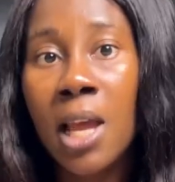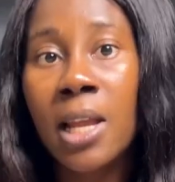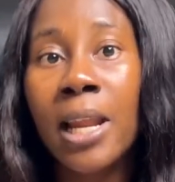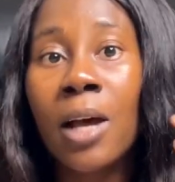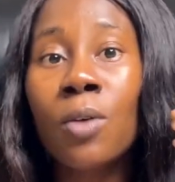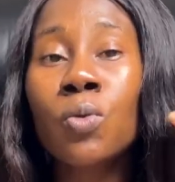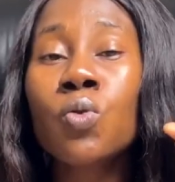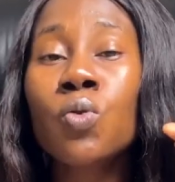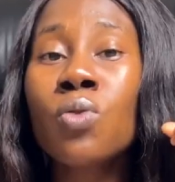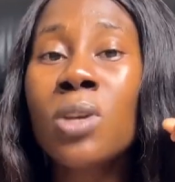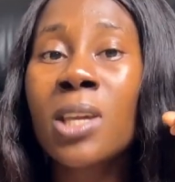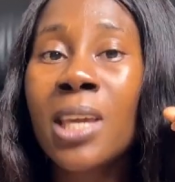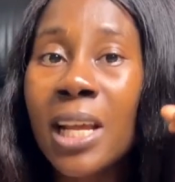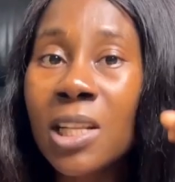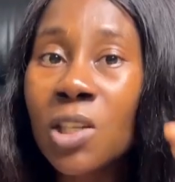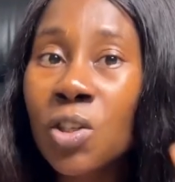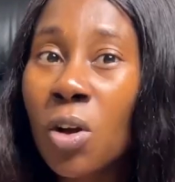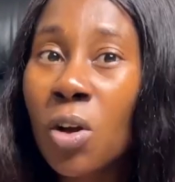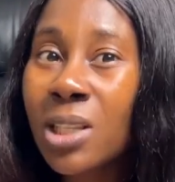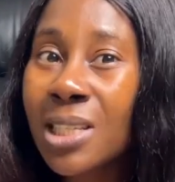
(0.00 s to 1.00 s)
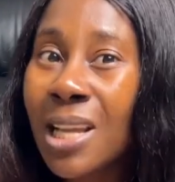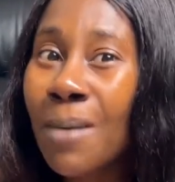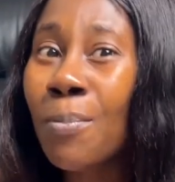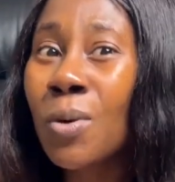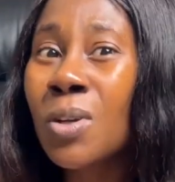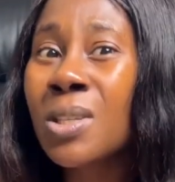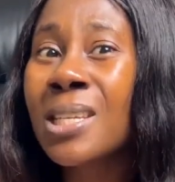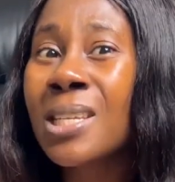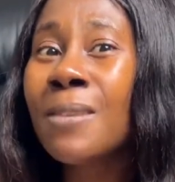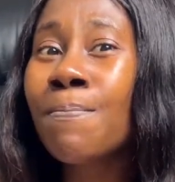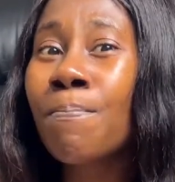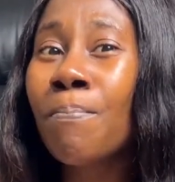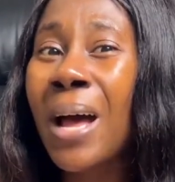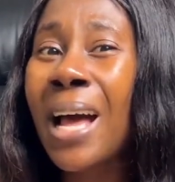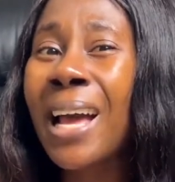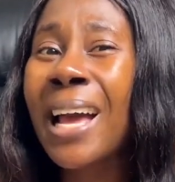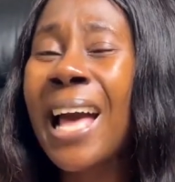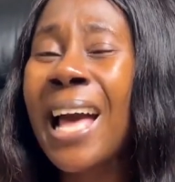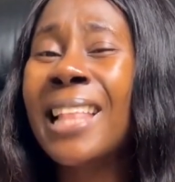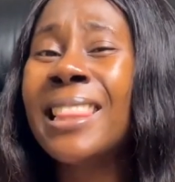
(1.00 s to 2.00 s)
Now, to get your deposit
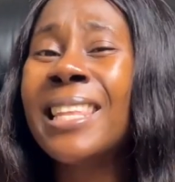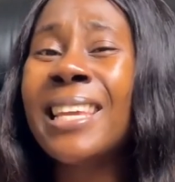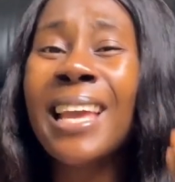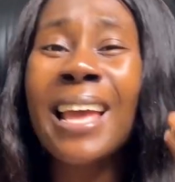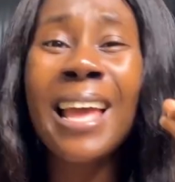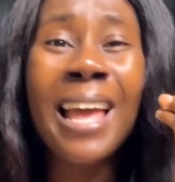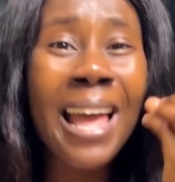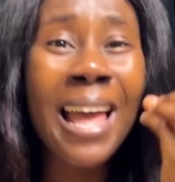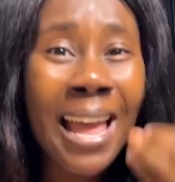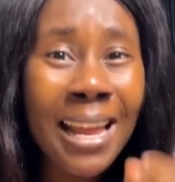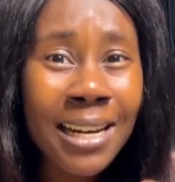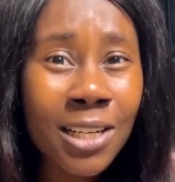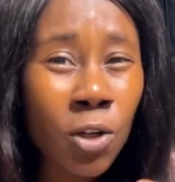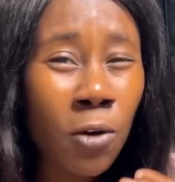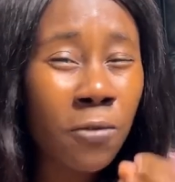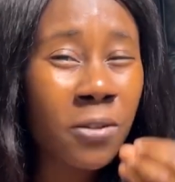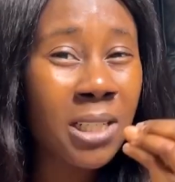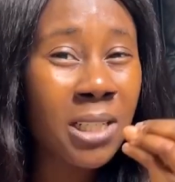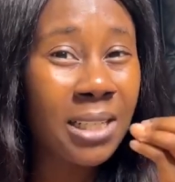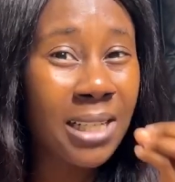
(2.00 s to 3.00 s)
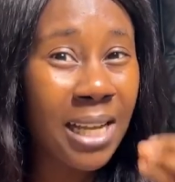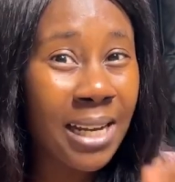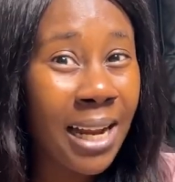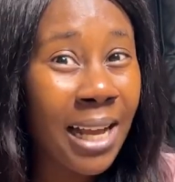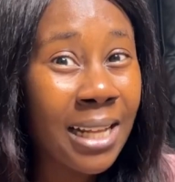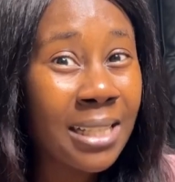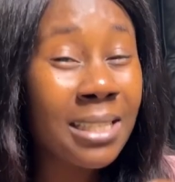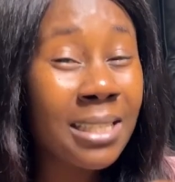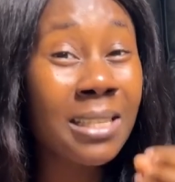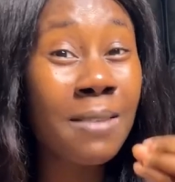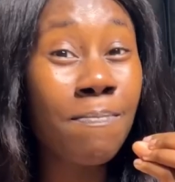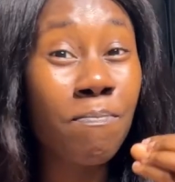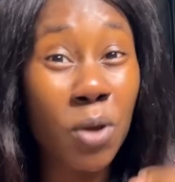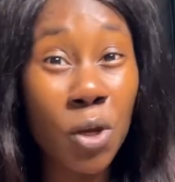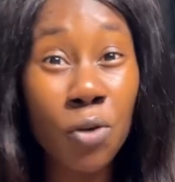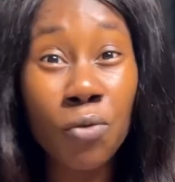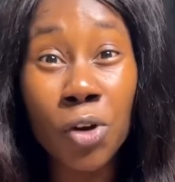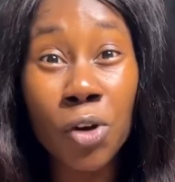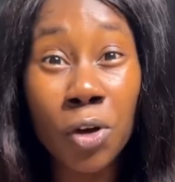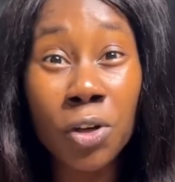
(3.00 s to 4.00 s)
back at the end of the tenancy
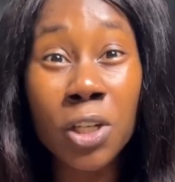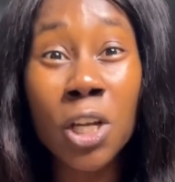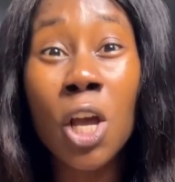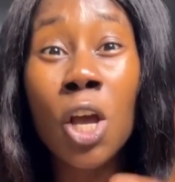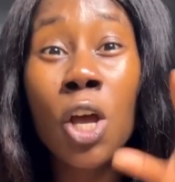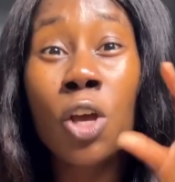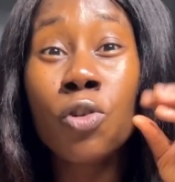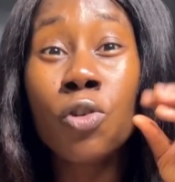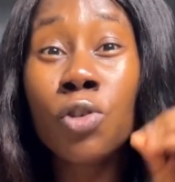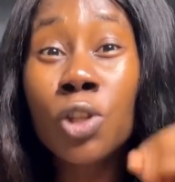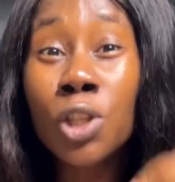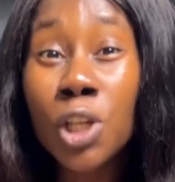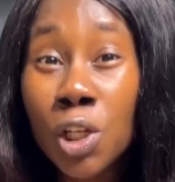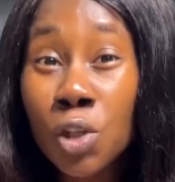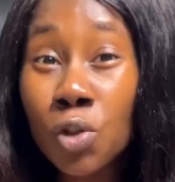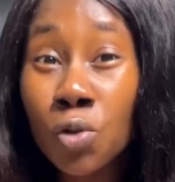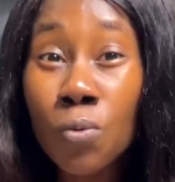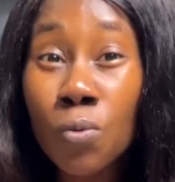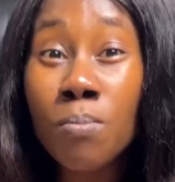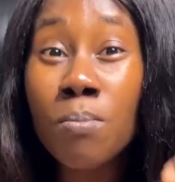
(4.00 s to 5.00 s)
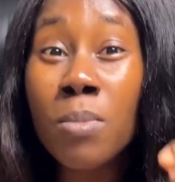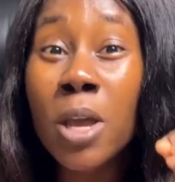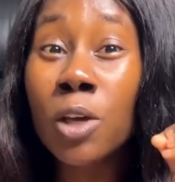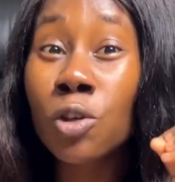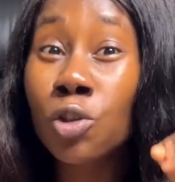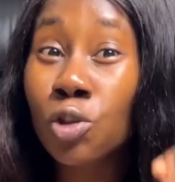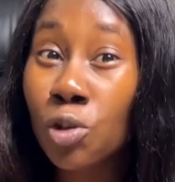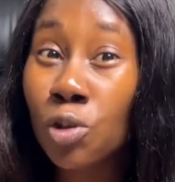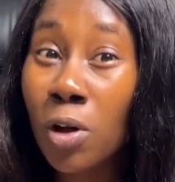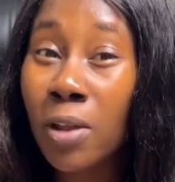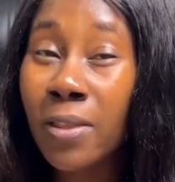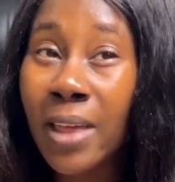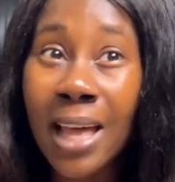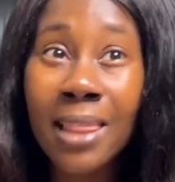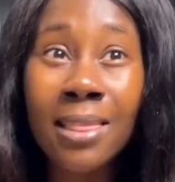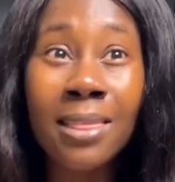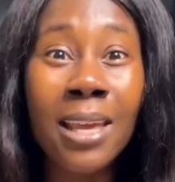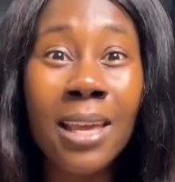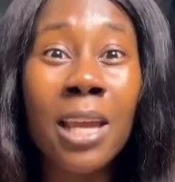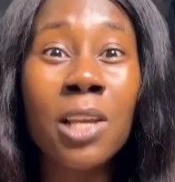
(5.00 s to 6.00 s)
period, you need to make sure
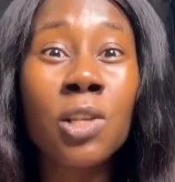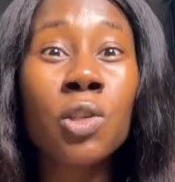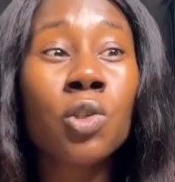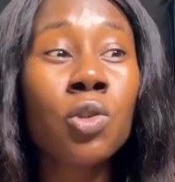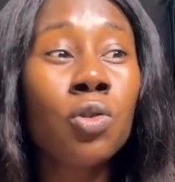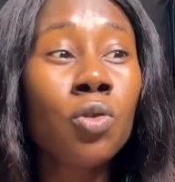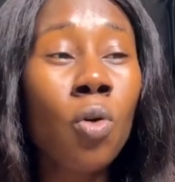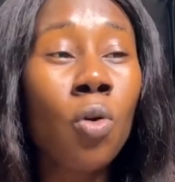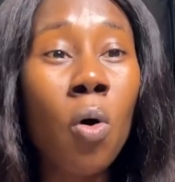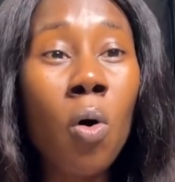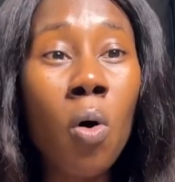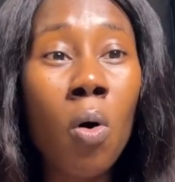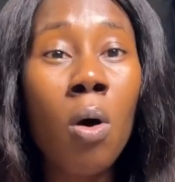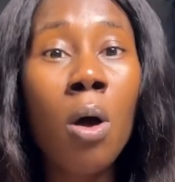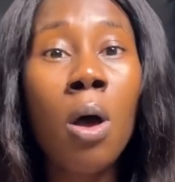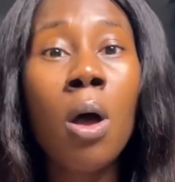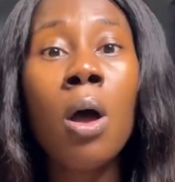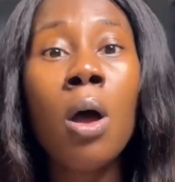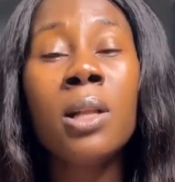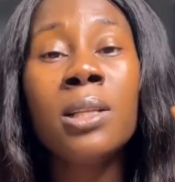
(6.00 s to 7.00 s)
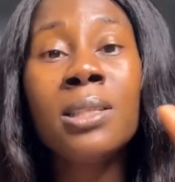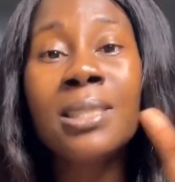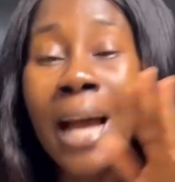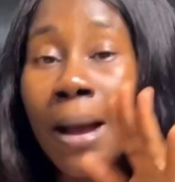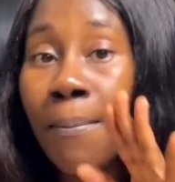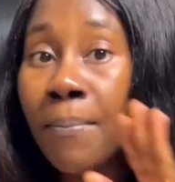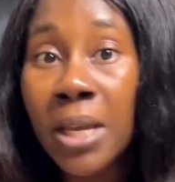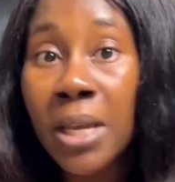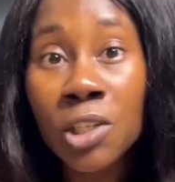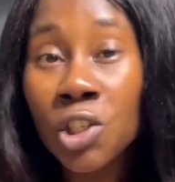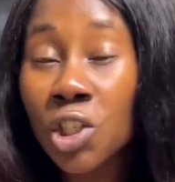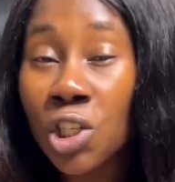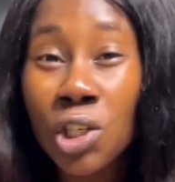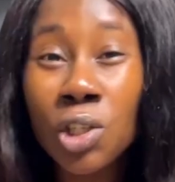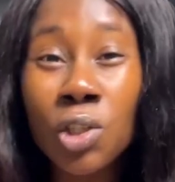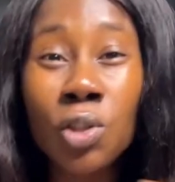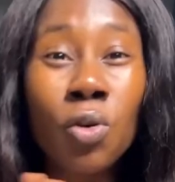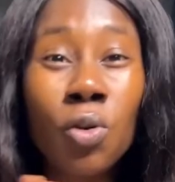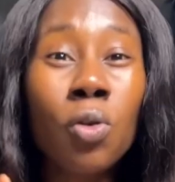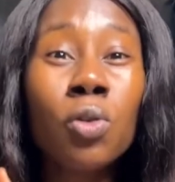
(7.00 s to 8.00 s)
that there is no
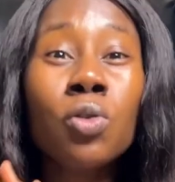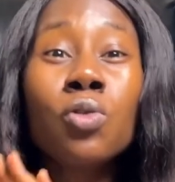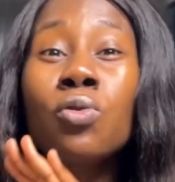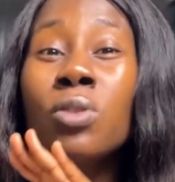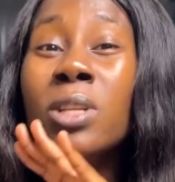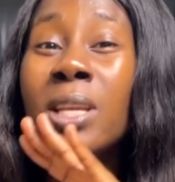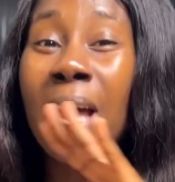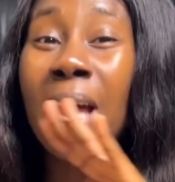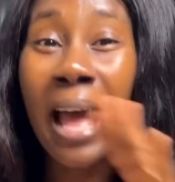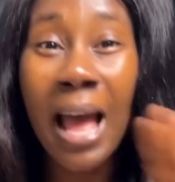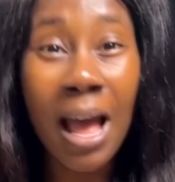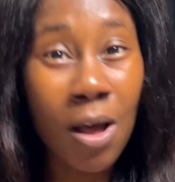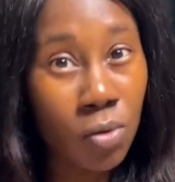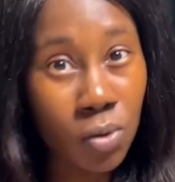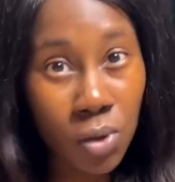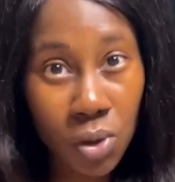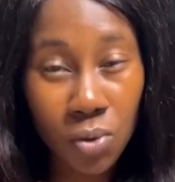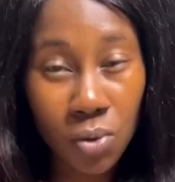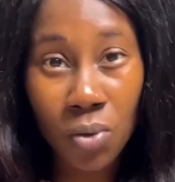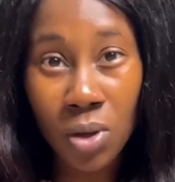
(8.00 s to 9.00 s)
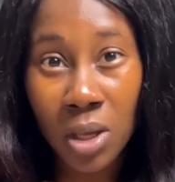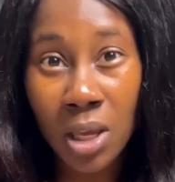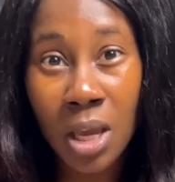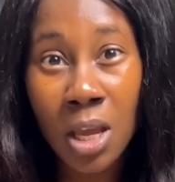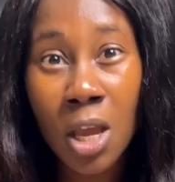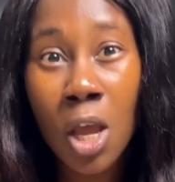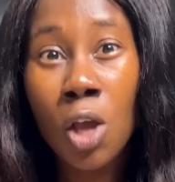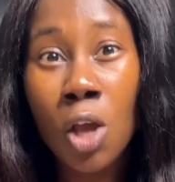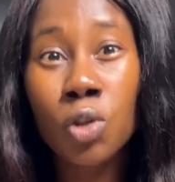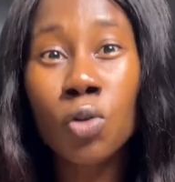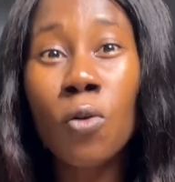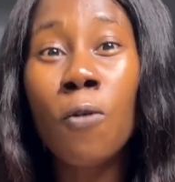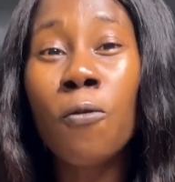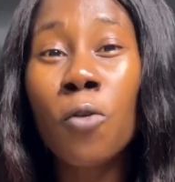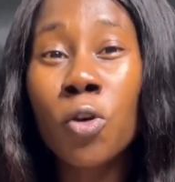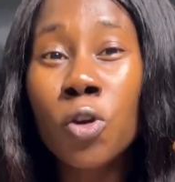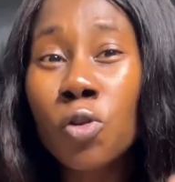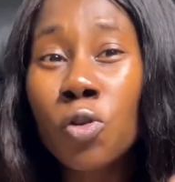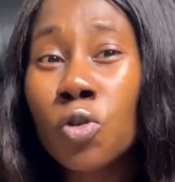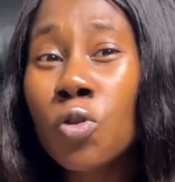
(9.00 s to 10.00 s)
damages done to the house. Okay, so
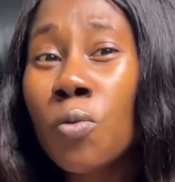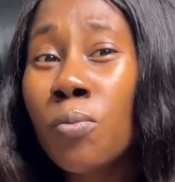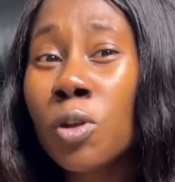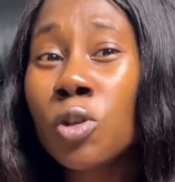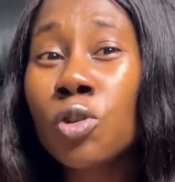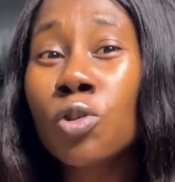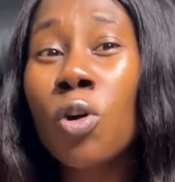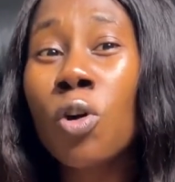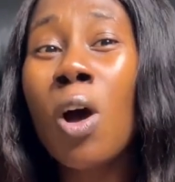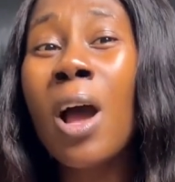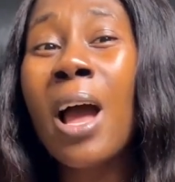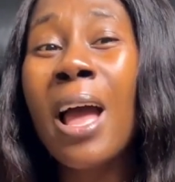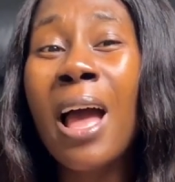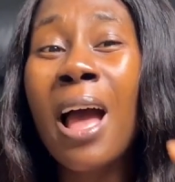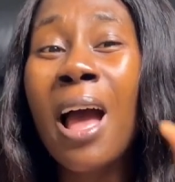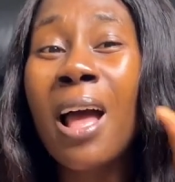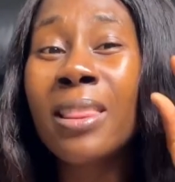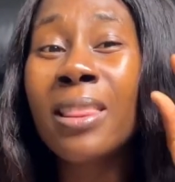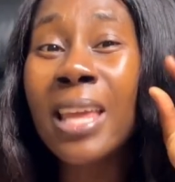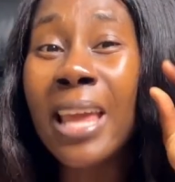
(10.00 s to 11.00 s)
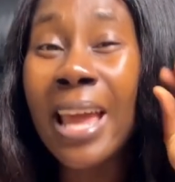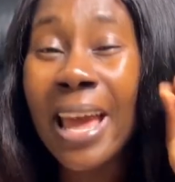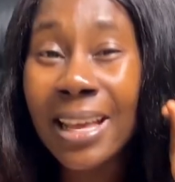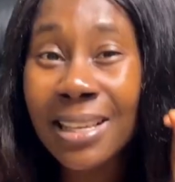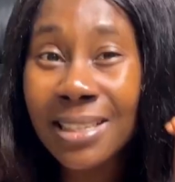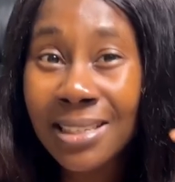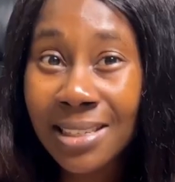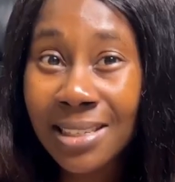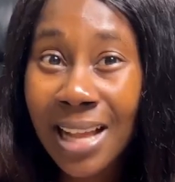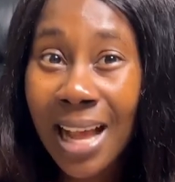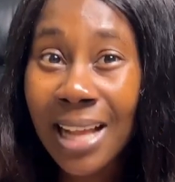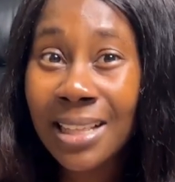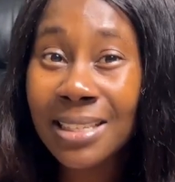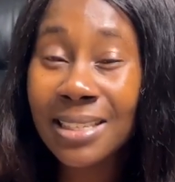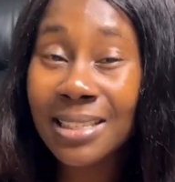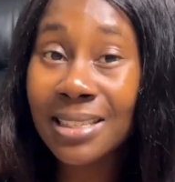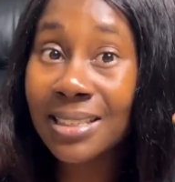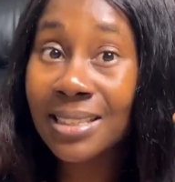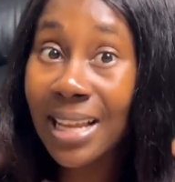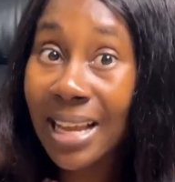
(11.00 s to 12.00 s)
for you to be sure the exact
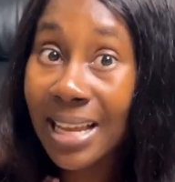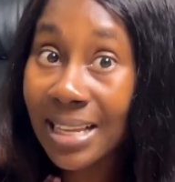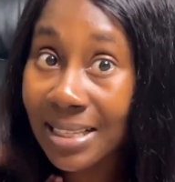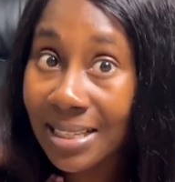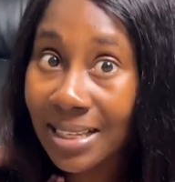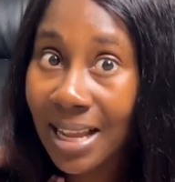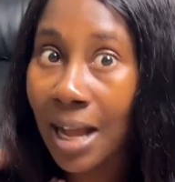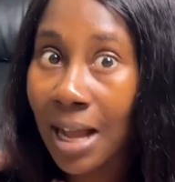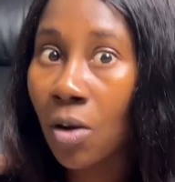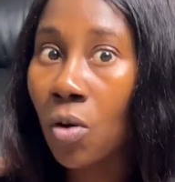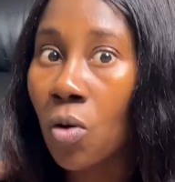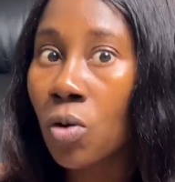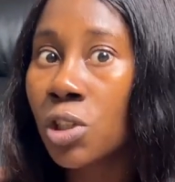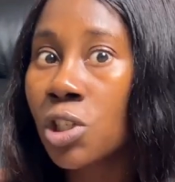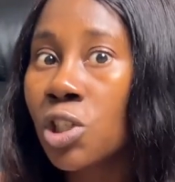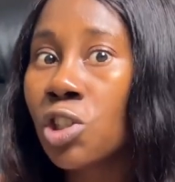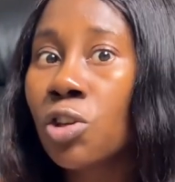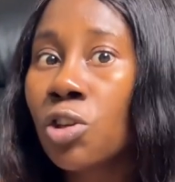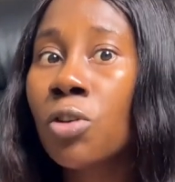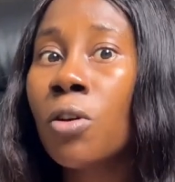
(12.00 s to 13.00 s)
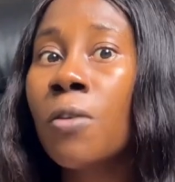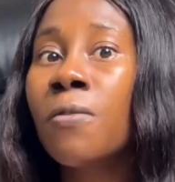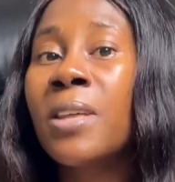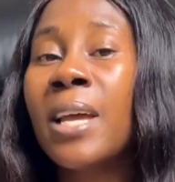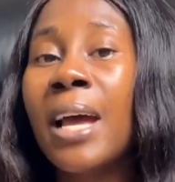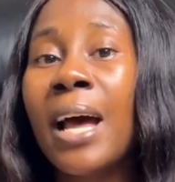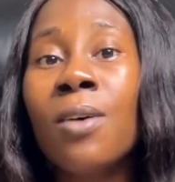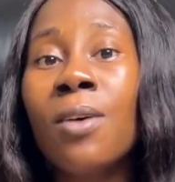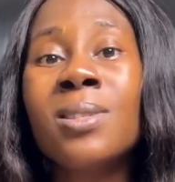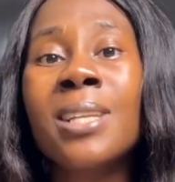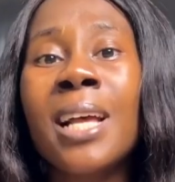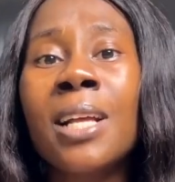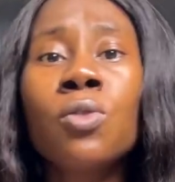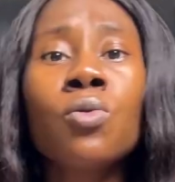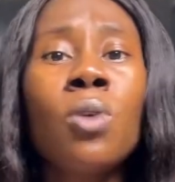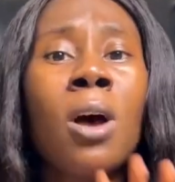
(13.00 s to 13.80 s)
state and condition of the house and to